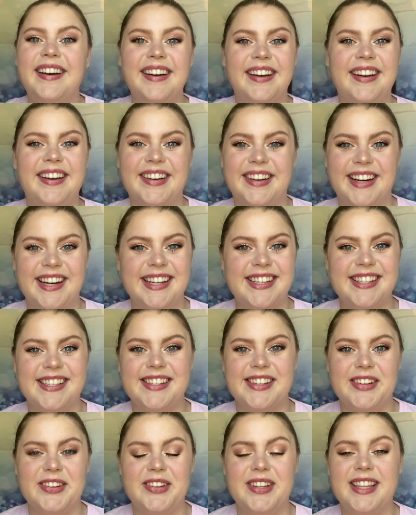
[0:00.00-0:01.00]
Alright,
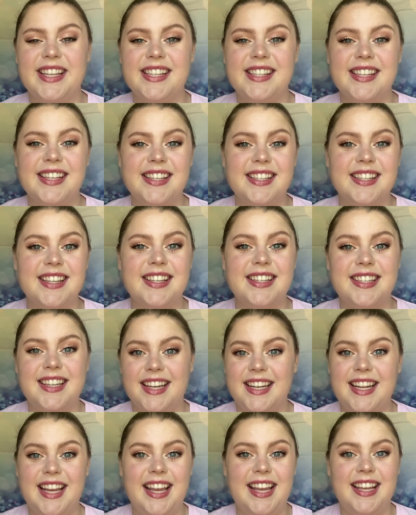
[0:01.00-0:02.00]
so this is
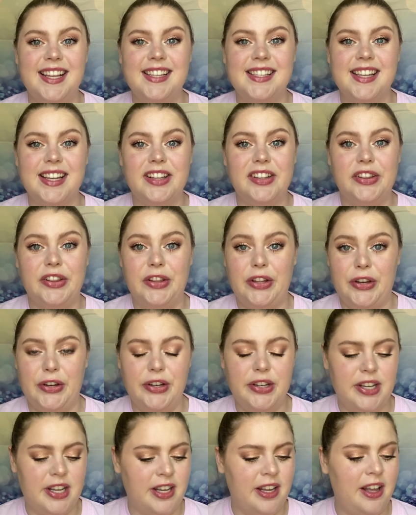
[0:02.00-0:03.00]
today's
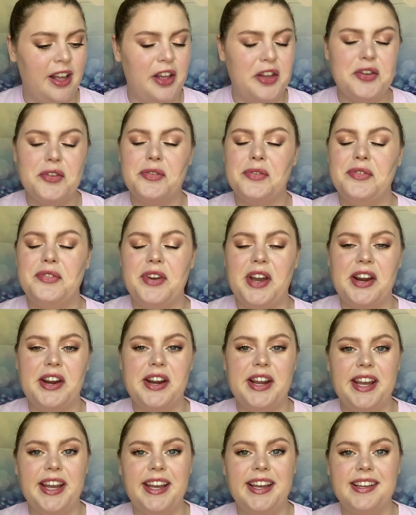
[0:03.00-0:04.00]
look.
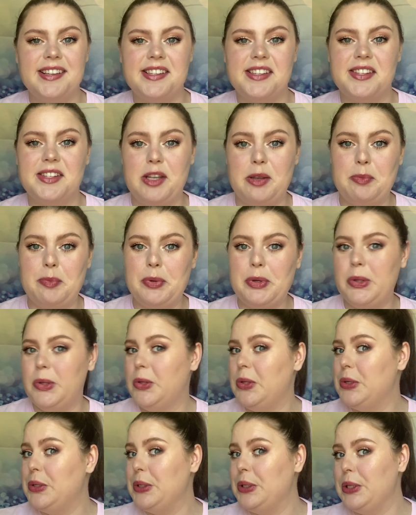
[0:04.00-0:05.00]
Very
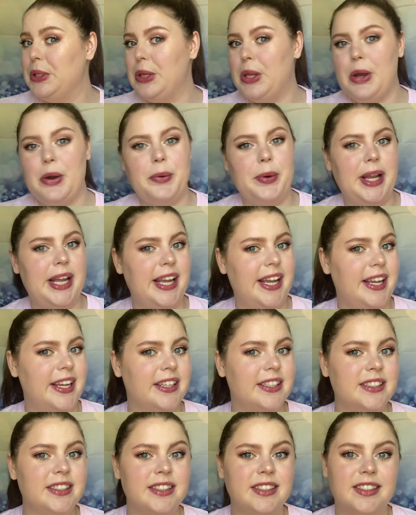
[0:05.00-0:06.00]
simple, glowy.